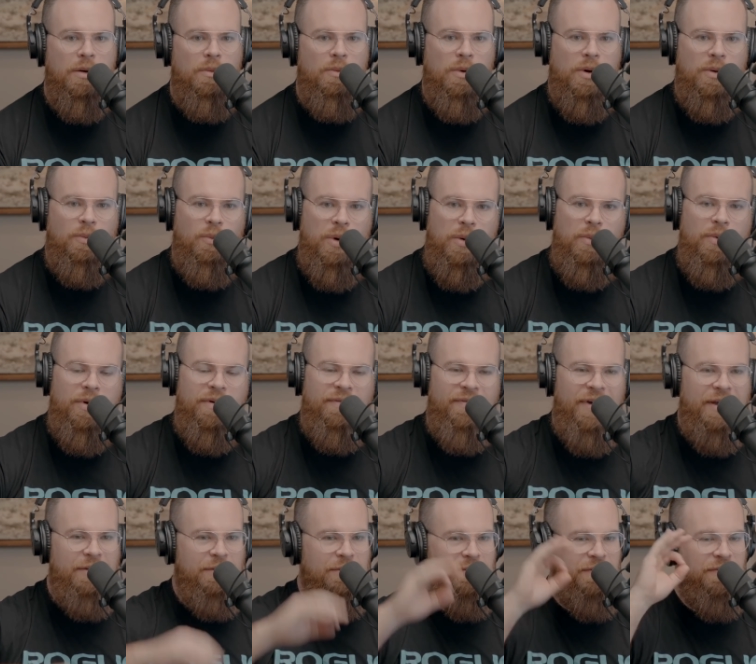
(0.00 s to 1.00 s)
we want to
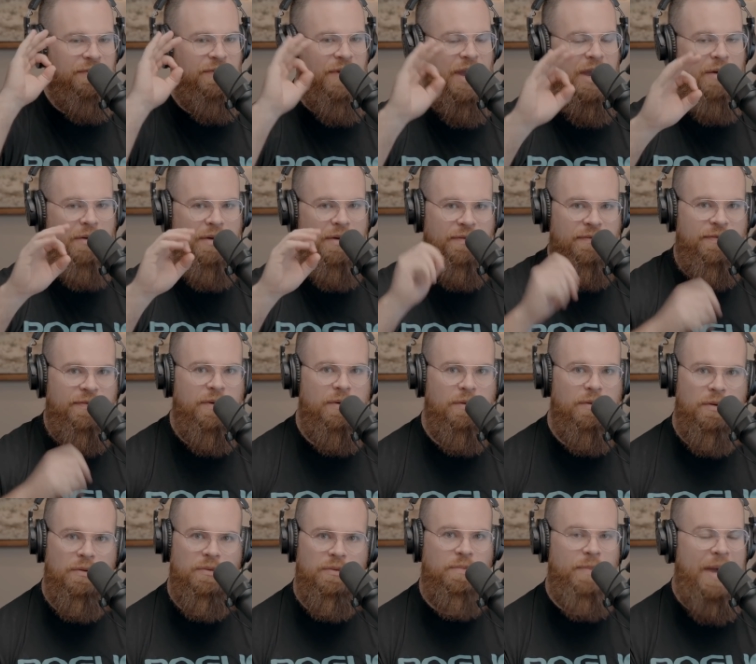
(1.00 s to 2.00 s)
find those very few,
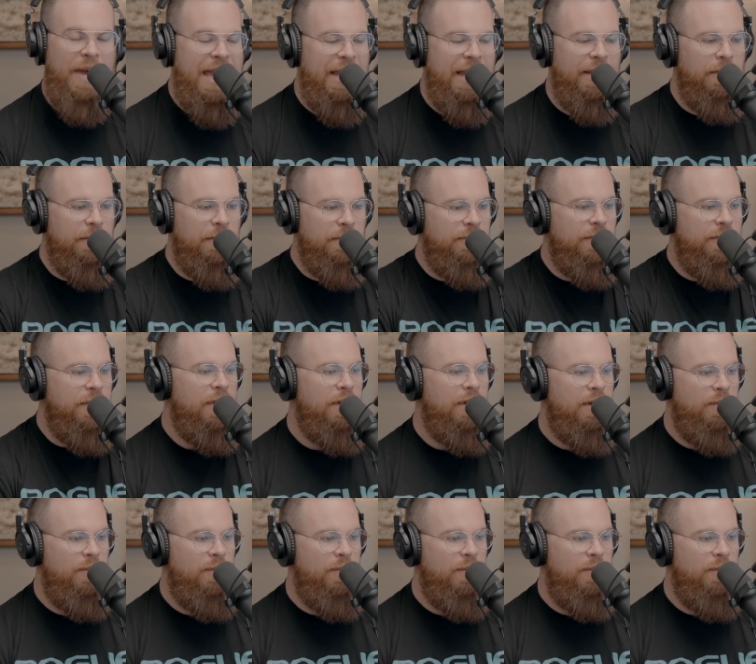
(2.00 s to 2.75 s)
those bangers